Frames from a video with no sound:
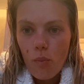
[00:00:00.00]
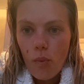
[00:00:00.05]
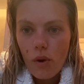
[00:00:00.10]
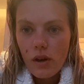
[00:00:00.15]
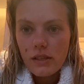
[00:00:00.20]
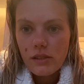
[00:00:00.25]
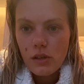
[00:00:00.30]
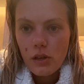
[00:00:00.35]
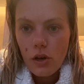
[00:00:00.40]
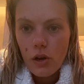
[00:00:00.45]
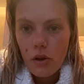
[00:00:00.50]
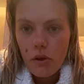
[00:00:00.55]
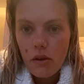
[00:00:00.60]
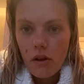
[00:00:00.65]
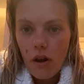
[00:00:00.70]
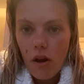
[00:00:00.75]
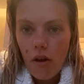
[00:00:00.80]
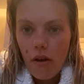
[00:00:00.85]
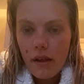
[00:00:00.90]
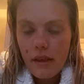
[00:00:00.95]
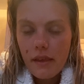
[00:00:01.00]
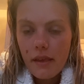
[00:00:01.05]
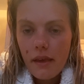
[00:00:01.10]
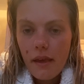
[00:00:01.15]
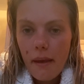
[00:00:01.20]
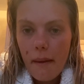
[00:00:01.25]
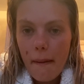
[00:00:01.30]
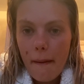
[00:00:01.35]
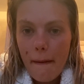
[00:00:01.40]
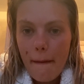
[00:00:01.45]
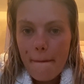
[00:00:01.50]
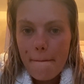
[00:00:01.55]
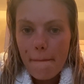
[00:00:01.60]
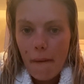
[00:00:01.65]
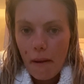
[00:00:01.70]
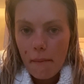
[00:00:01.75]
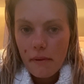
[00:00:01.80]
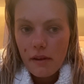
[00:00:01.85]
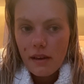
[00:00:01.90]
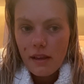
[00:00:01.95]
what it's going to look like, but
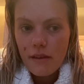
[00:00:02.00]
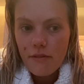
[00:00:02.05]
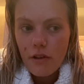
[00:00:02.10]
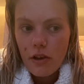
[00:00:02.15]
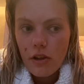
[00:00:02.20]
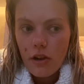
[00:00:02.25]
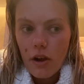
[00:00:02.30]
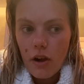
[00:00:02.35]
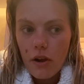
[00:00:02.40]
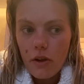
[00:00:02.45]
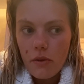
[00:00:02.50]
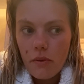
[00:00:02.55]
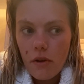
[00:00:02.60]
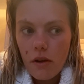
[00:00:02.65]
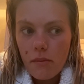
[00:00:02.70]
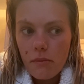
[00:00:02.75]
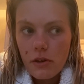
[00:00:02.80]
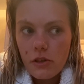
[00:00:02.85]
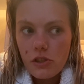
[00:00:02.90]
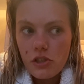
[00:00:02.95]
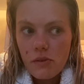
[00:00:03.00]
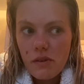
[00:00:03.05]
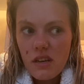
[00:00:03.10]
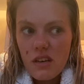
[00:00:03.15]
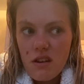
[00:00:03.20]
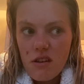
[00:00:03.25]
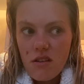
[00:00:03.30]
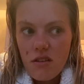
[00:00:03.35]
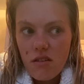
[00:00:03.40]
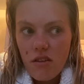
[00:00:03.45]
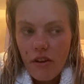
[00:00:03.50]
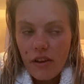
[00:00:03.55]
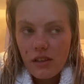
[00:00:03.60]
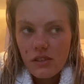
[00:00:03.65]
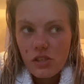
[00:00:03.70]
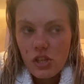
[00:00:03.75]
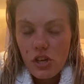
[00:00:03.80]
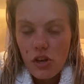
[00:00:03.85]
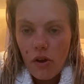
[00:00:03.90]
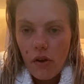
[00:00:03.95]
I'm going to give it a go, and I'm going to do it like
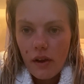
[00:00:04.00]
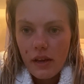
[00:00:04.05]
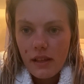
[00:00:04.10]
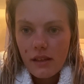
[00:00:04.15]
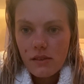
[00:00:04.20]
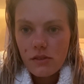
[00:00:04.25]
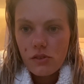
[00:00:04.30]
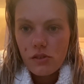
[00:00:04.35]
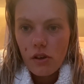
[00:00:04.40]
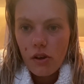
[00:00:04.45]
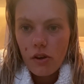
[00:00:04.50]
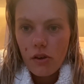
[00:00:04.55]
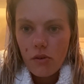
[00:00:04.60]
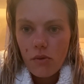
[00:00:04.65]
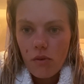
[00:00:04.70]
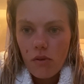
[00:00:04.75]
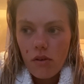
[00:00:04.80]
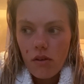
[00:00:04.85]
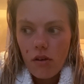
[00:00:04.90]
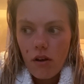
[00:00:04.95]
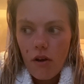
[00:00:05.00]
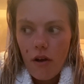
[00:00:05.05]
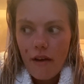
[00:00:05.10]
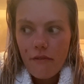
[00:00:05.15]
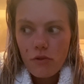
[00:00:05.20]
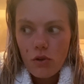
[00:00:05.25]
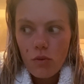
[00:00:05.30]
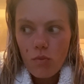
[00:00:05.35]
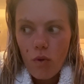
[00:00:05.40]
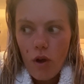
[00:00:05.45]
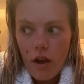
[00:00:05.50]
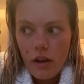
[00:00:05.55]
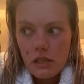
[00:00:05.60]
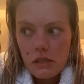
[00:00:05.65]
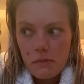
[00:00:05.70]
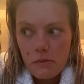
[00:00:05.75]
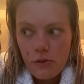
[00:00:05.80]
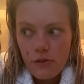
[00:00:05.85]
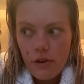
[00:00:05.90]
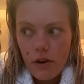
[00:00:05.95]
tonight, so I haven't got work
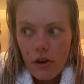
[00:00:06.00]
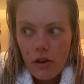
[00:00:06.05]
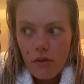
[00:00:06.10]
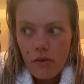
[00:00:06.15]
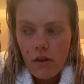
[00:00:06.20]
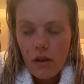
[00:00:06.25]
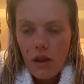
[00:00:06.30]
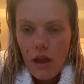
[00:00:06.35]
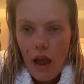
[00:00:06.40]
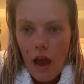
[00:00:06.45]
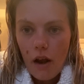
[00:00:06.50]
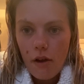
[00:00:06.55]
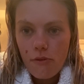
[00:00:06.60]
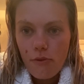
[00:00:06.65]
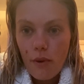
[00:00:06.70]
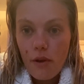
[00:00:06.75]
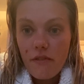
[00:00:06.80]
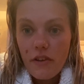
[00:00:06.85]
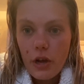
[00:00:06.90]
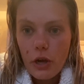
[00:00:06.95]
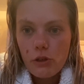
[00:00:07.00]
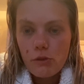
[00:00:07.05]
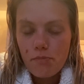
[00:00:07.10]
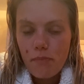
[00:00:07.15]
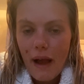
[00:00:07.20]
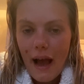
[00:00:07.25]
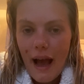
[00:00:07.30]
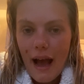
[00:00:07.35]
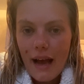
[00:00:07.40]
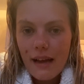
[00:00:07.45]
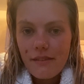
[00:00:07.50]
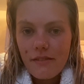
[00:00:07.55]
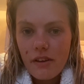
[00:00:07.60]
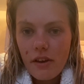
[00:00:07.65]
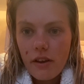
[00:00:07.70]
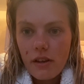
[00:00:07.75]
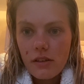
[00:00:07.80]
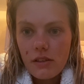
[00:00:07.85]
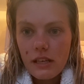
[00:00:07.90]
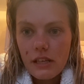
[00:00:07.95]
tomorrow, and I thought if it goes bad then I
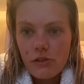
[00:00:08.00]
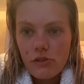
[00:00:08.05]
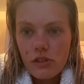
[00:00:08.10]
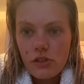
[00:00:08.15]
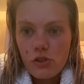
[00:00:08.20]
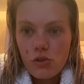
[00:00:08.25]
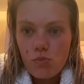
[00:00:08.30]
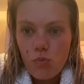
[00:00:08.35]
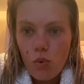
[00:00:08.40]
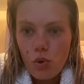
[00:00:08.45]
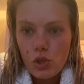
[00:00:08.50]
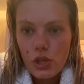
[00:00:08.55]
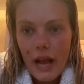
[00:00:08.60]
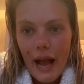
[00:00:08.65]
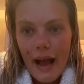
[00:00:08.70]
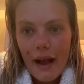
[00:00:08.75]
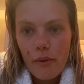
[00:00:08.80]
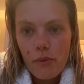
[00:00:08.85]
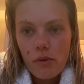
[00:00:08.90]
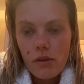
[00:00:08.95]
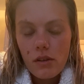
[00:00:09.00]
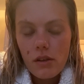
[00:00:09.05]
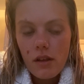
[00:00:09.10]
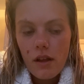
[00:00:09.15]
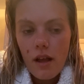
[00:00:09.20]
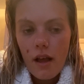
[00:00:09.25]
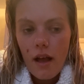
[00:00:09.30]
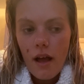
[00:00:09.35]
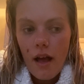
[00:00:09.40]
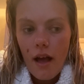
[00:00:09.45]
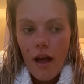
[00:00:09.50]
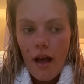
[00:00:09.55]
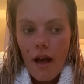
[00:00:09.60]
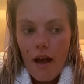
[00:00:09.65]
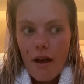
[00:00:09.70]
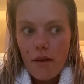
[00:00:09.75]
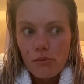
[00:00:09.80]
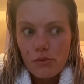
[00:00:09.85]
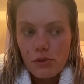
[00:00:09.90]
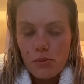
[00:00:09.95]
can literally just wash it out
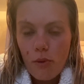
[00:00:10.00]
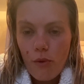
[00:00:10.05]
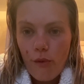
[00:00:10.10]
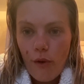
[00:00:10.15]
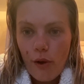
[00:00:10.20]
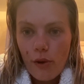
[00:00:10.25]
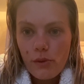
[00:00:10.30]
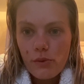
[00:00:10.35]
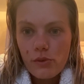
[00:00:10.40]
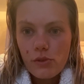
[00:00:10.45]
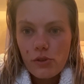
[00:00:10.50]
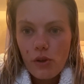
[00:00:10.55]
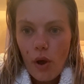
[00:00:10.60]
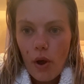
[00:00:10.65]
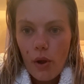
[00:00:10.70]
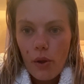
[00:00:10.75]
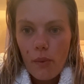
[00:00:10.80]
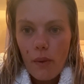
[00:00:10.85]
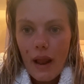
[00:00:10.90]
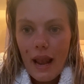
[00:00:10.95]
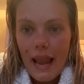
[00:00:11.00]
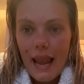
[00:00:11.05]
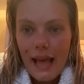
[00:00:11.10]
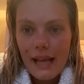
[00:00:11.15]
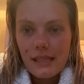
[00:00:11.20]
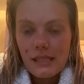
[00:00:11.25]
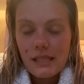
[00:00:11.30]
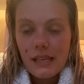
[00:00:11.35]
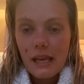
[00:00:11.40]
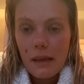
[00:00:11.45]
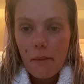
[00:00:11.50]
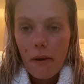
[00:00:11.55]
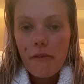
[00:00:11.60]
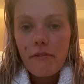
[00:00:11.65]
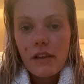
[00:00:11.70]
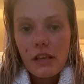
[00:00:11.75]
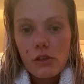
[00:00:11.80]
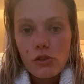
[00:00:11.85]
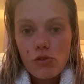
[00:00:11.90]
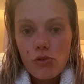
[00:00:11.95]
tomorrow. So let's keep our
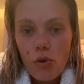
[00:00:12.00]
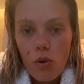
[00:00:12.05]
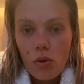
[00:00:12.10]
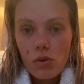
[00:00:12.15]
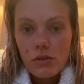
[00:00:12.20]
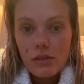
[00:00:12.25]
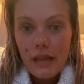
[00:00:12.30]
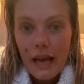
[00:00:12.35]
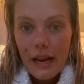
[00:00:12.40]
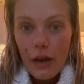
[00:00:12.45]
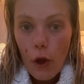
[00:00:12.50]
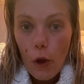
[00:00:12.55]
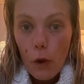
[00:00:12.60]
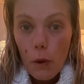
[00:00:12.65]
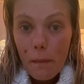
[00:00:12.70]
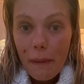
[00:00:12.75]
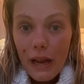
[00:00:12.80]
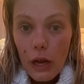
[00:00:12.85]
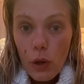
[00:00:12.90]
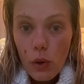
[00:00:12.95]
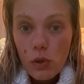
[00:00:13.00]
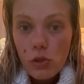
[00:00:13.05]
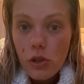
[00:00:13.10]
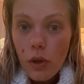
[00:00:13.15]
fingers crossed and hope it looks